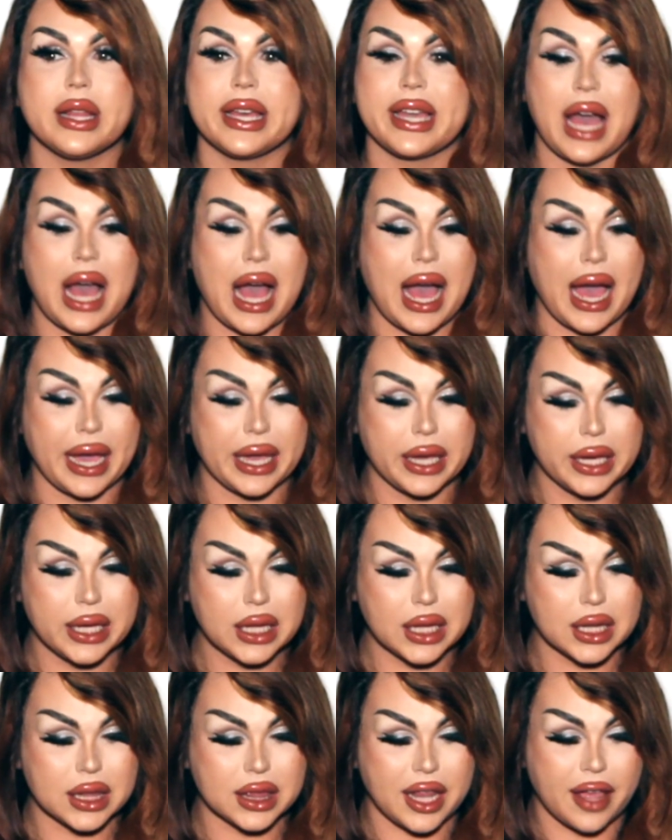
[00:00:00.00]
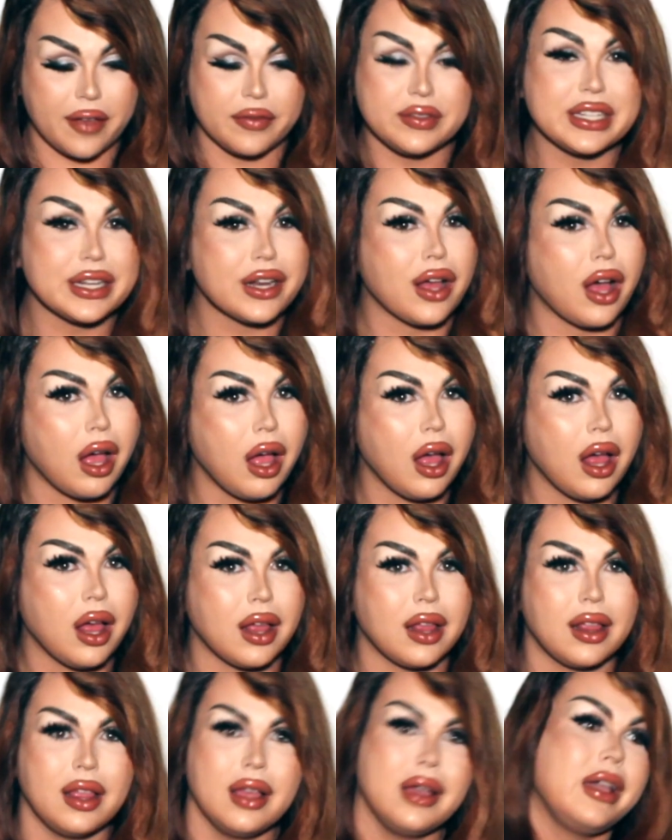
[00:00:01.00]
Like, I loved it
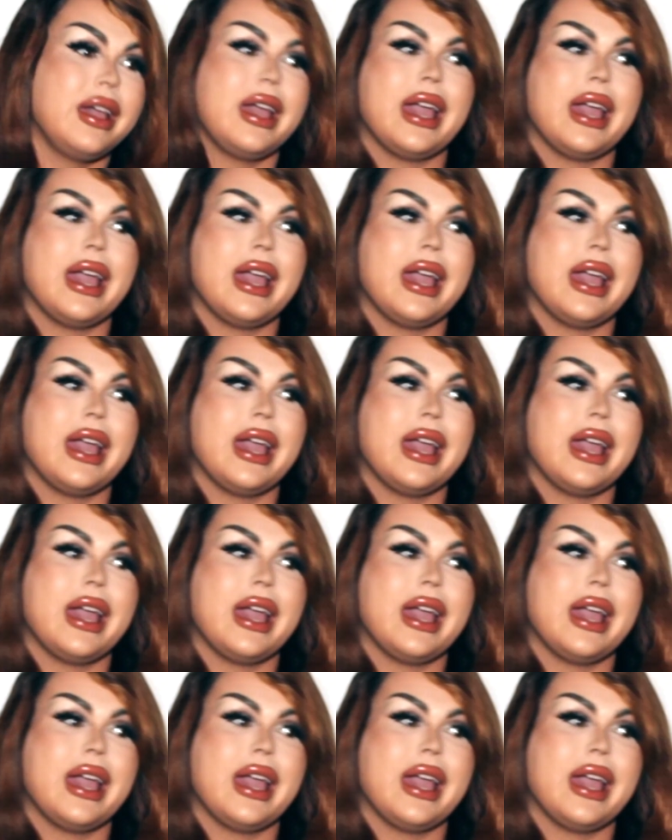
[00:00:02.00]
all.